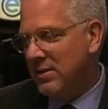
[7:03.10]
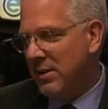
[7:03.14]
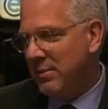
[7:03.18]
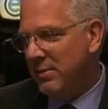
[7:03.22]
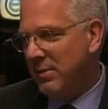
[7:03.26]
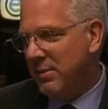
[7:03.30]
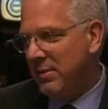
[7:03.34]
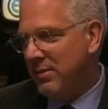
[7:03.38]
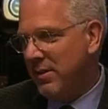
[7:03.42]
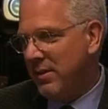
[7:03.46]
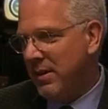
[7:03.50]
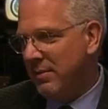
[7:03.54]

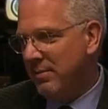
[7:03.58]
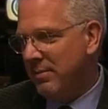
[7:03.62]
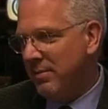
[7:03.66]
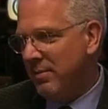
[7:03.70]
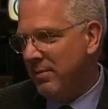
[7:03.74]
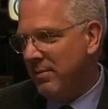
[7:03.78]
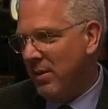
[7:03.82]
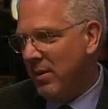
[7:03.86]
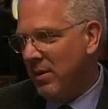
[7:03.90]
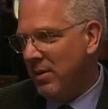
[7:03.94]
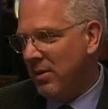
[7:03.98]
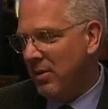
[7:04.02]
some of
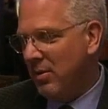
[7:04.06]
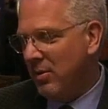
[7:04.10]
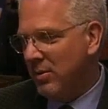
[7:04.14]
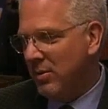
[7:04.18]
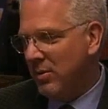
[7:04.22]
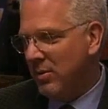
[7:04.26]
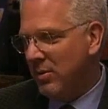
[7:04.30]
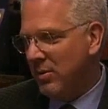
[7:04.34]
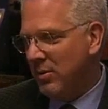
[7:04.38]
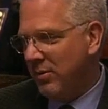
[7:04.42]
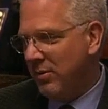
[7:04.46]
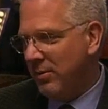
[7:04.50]
them are
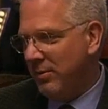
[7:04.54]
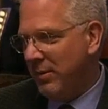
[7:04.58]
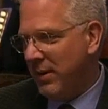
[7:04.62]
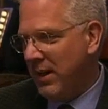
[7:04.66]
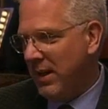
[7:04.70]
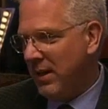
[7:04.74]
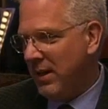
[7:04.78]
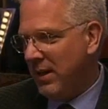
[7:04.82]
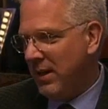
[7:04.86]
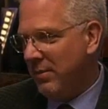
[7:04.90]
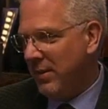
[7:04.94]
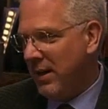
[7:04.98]
only for
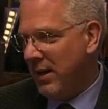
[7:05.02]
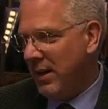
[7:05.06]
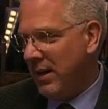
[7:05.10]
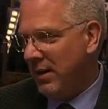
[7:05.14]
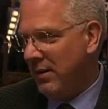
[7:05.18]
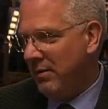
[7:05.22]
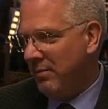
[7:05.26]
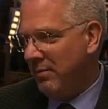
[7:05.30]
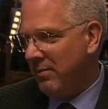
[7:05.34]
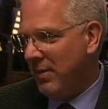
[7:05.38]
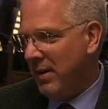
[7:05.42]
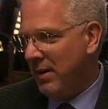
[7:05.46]
me and
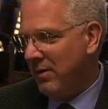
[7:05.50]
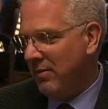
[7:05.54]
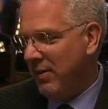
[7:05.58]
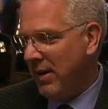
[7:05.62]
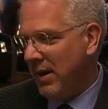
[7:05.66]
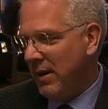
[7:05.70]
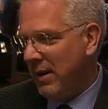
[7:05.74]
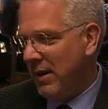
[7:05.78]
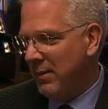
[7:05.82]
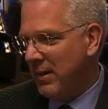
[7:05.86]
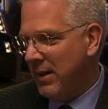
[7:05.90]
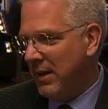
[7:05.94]
my
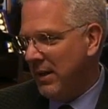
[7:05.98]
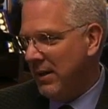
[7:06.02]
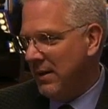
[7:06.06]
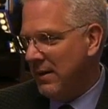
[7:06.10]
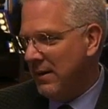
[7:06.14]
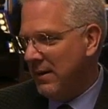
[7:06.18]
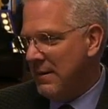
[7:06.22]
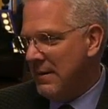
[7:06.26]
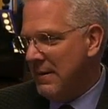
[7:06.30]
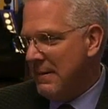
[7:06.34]
family